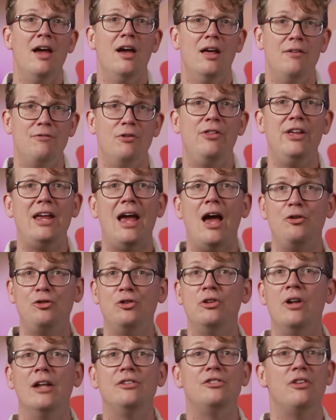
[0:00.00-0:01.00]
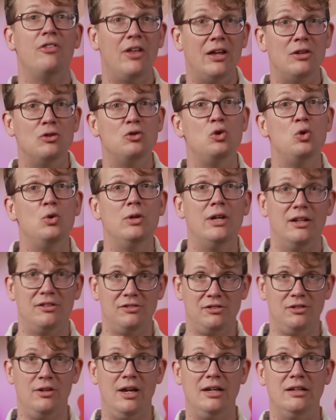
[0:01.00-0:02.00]
and for the astronauts that do get
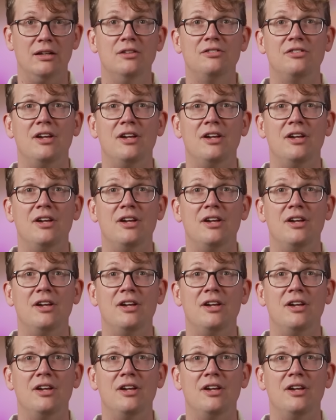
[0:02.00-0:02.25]
selected,